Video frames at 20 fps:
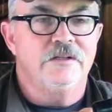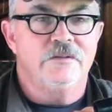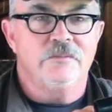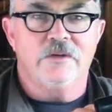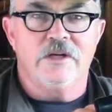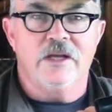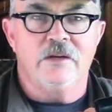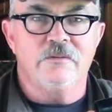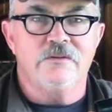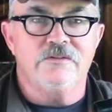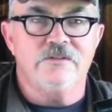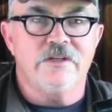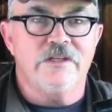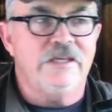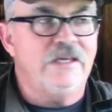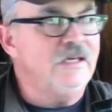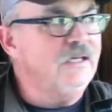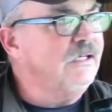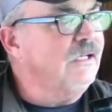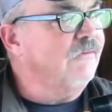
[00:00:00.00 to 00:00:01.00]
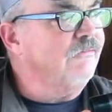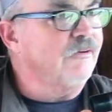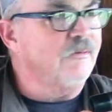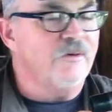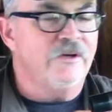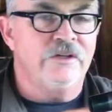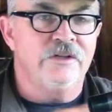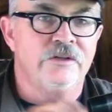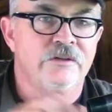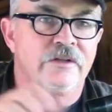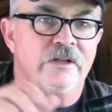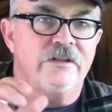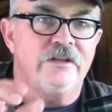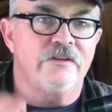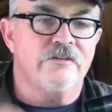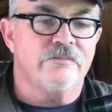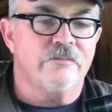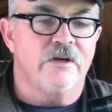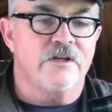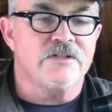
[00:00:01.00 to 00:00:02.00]
When I was a kid, everyone knew that
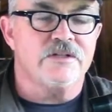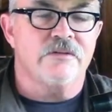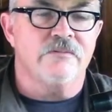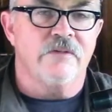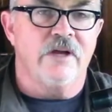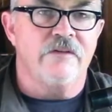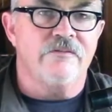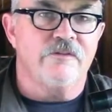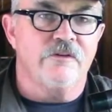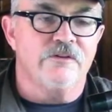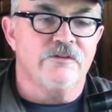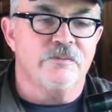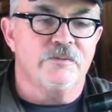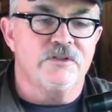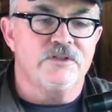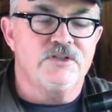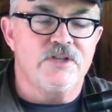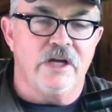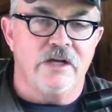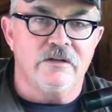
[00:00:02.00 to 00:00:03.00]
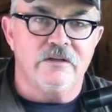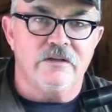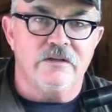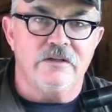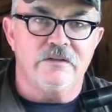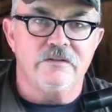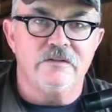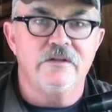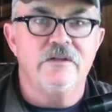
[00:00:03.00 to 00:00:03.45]
these Russian rifles were junk.